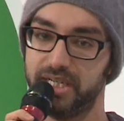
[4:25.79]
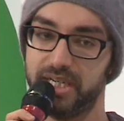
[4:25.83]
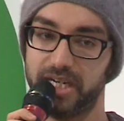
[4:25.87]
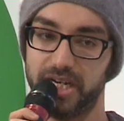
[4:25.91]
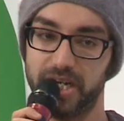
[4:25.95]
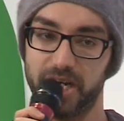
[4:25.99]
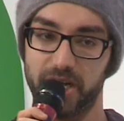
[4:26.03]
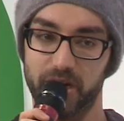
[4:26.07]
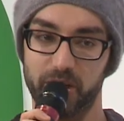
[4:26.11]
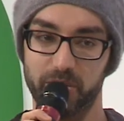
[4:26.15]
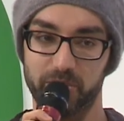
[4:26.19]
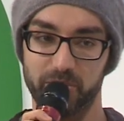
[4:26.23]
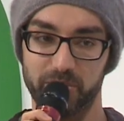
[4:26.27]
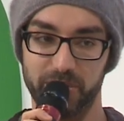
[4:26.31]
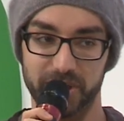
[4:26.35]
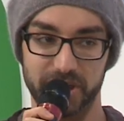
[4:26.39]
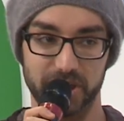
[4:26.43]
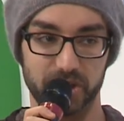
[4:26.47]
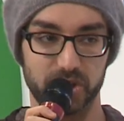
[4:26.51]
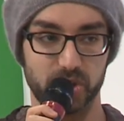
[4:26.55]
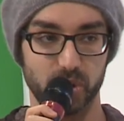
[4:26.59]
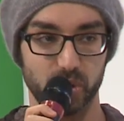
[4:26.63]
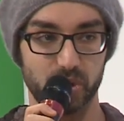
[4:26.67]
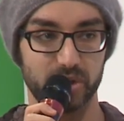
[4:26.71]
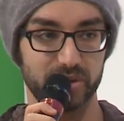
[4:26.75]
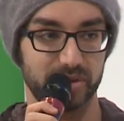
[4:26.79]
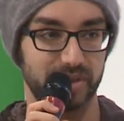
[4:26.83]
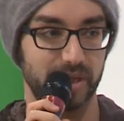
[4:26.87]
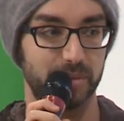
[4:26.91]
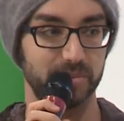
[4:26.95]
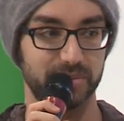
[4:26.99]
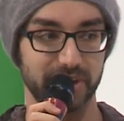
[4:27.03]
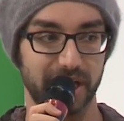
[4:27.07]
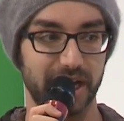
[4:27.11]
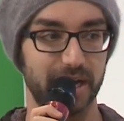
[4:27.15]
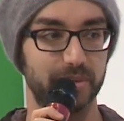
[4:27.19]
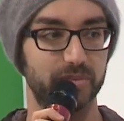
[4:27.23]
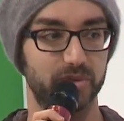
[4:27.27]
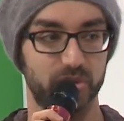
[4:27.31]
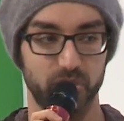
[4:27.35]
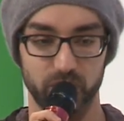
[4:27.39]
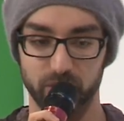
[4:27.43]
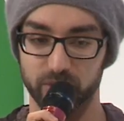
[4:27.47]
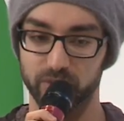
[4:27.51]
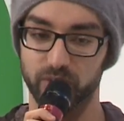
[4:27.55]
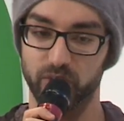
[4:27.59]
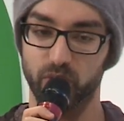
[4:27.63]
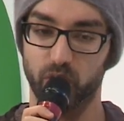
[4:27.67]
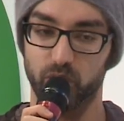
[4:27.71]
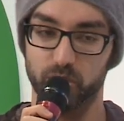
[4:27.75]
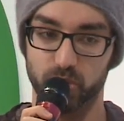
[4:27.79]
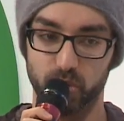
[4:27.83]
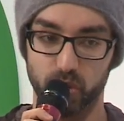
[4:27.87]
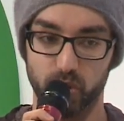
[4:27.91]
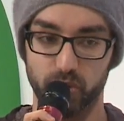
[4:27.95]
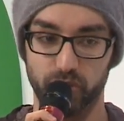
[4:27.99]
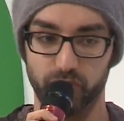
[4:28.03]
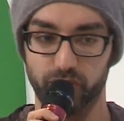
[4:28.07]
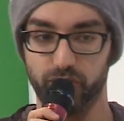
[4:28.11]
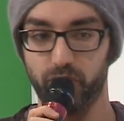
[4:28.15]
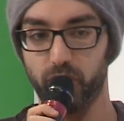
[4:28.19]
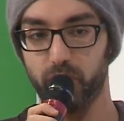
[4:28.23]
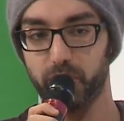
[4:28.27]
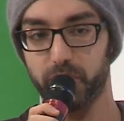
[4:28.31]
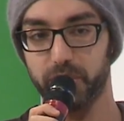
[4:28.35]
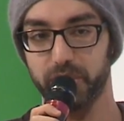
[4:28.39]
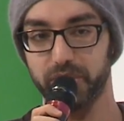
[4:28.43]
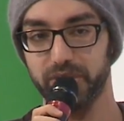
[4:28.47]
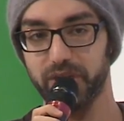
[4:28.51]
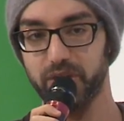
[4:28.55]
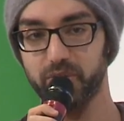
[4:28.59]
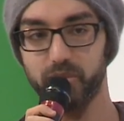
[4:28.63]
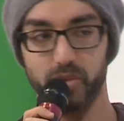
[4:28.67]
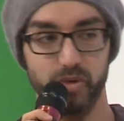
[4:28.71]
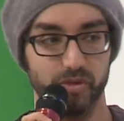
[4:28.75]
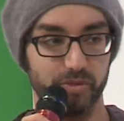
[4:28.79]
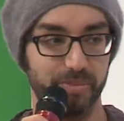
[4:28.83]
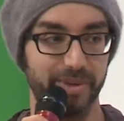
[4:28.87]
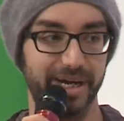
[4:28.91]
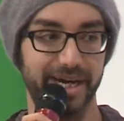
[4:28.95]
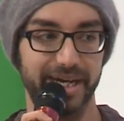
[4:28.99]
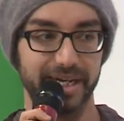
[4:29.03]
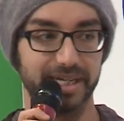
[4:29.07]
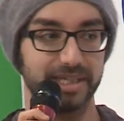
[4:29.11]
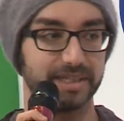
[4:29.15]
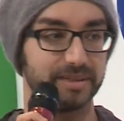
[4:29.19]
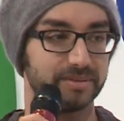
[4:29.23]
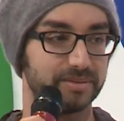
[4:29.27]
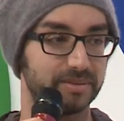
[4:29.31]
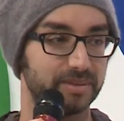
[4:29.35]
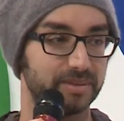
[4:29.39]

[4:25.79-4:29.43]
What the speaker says: but it took some time to, you know, move forward and move back.